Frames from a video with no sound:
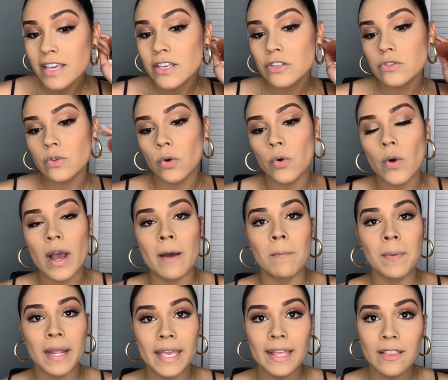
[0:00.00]
So
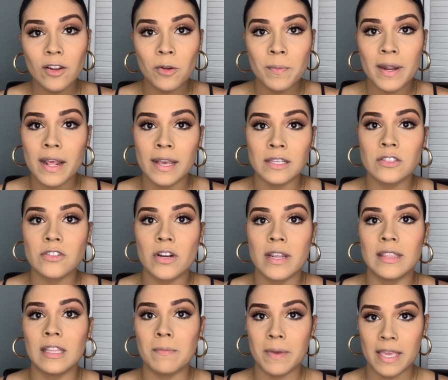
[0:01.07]
apply a little bit extra in
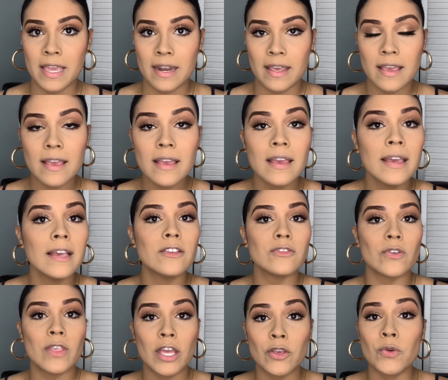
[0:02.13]
the beginning so
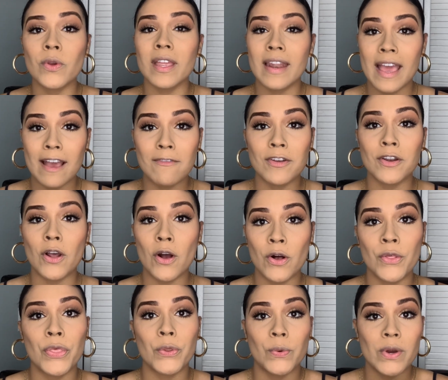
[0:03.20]
that you can have it
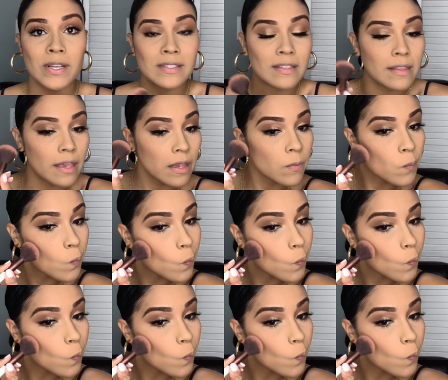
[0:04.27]
all throughout the day.